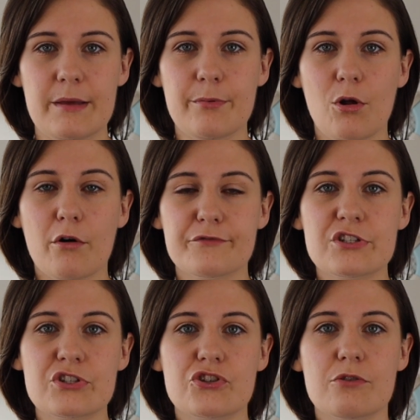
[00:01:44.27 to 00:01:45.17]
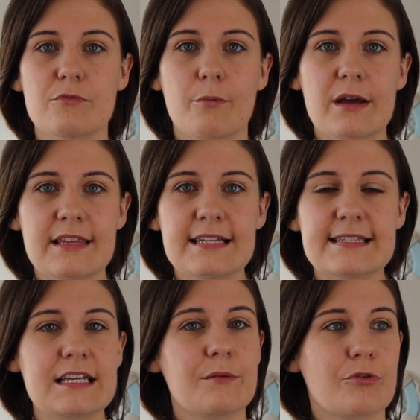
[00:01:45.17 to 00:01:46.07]
People often assume that when they
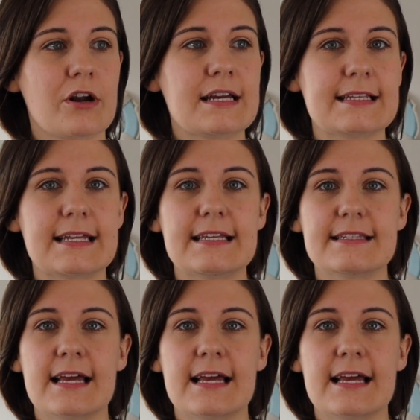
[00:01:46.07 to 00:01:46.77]
see a price and it